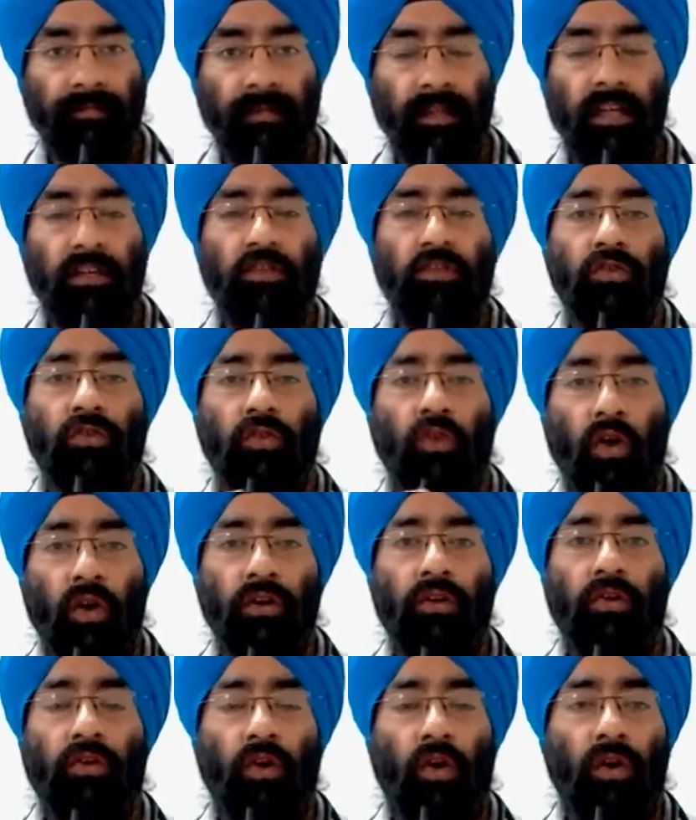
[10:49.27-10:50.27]
It's
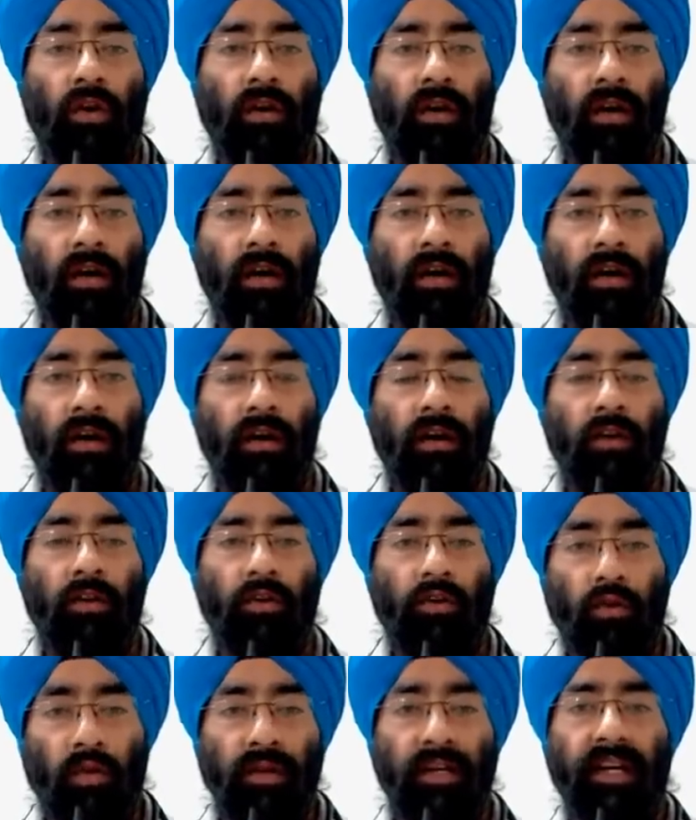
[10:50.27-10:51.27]
not wrong. You
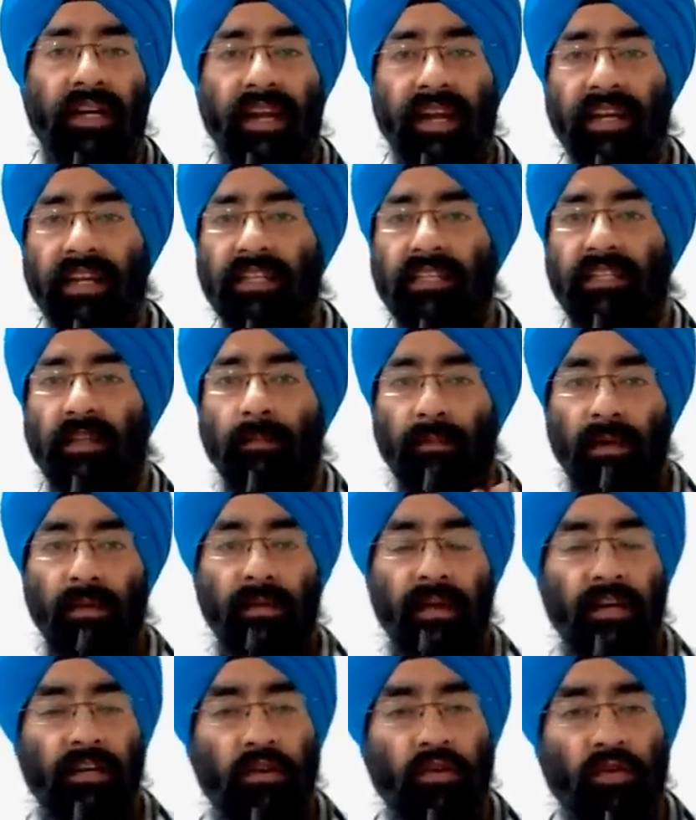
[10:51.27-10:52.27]
don't need any
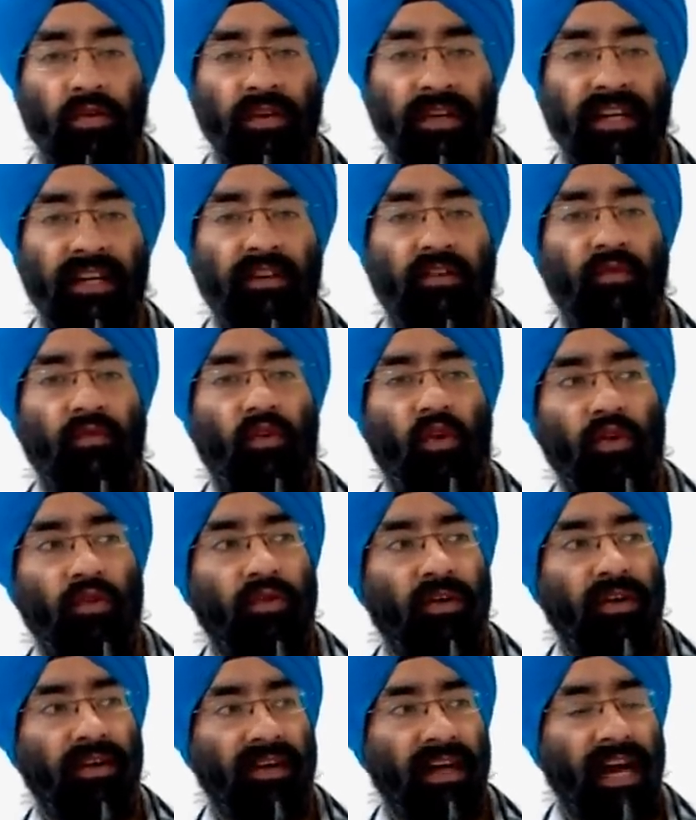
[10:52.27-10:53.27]
supplement, you don't need to
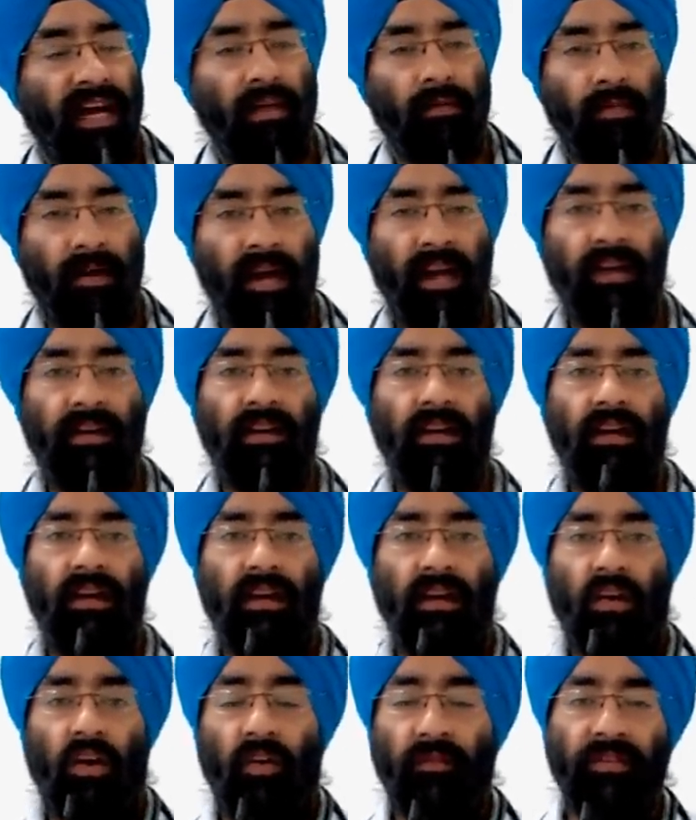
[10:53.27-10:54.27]
follow a diet plan.
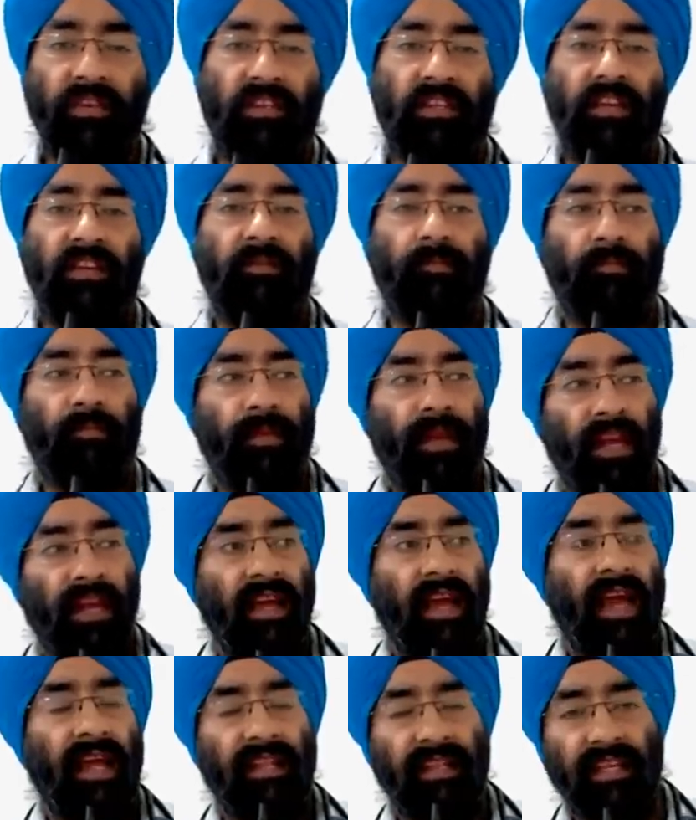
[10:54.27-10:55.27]
Obviously, being
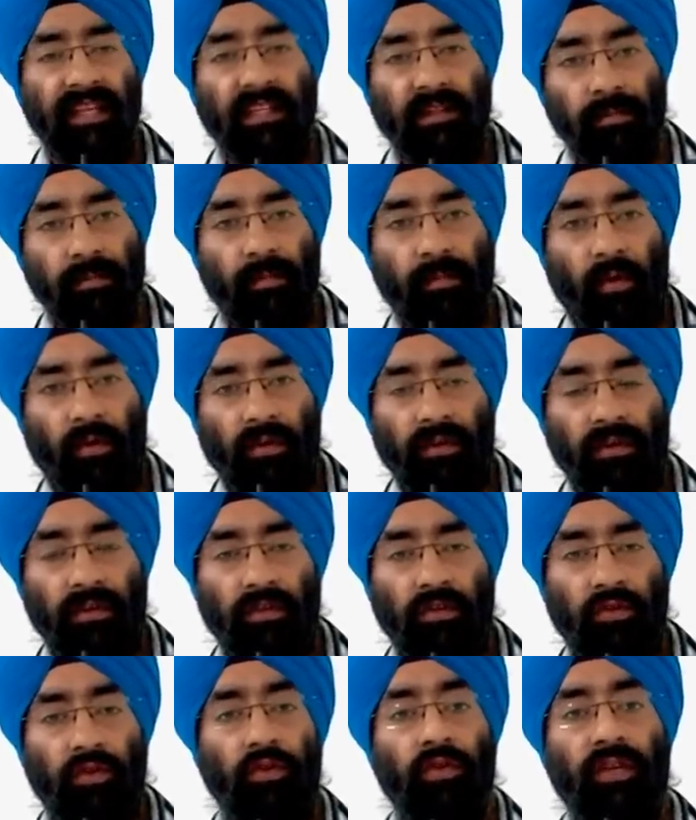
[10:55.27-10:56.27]
healthy is important.
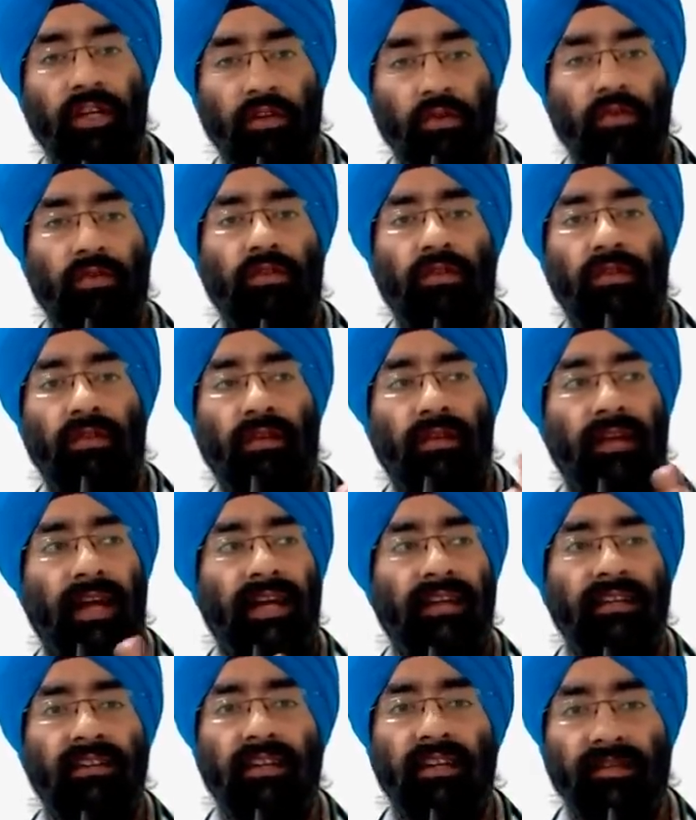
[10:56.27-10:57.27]
So you need to
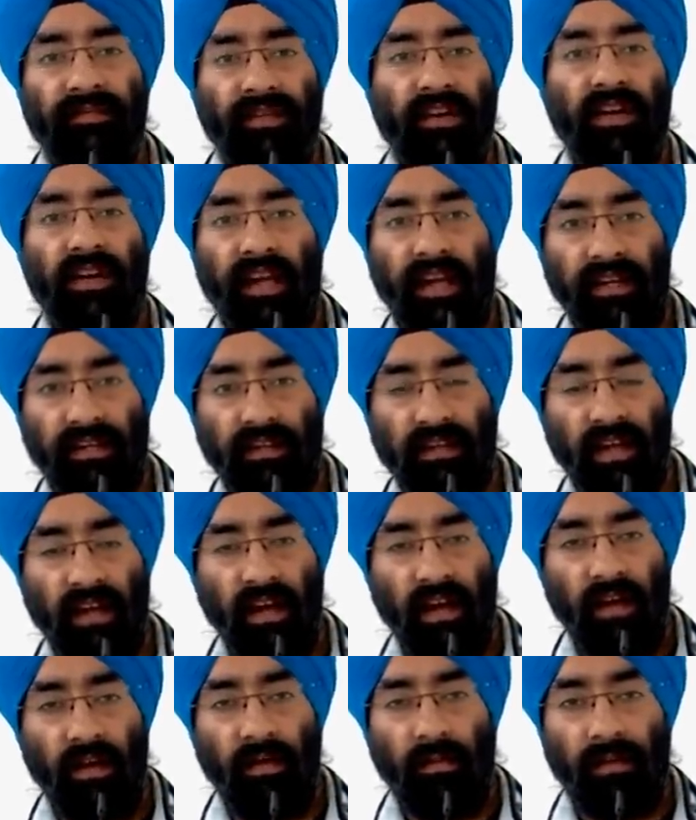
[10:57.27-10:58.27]
that is a different case.
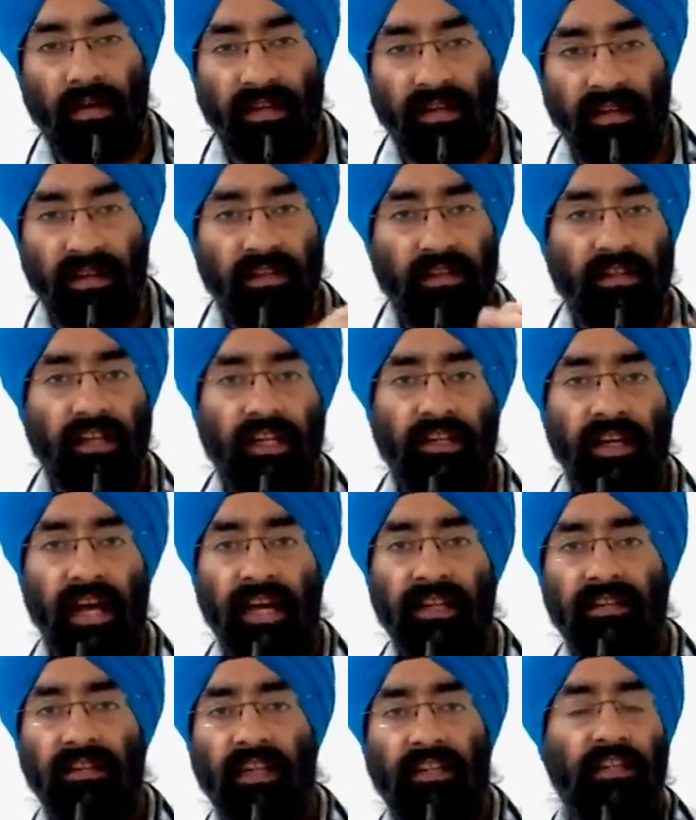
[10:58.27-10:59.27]
But this it
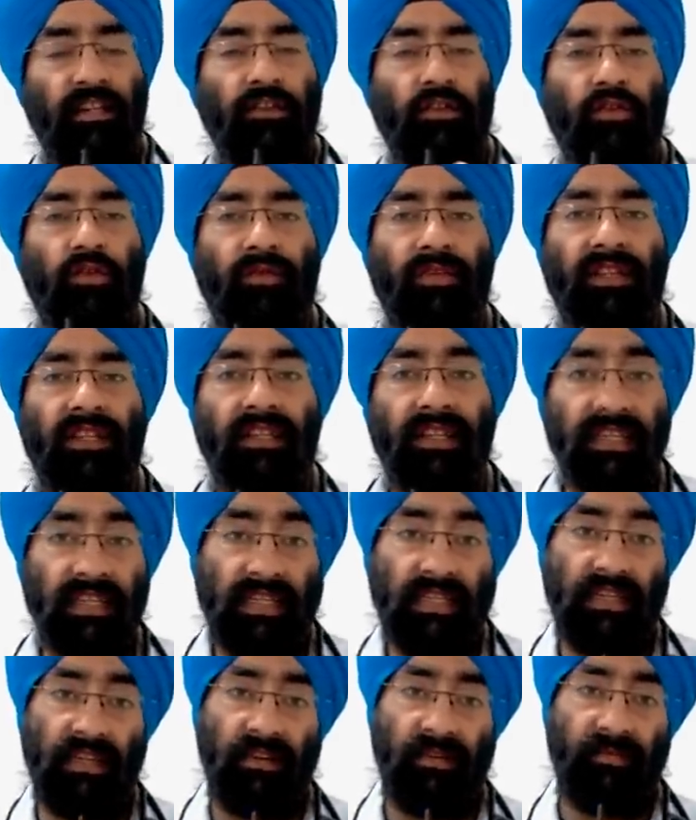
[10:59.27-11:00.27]
has nothing to do with this.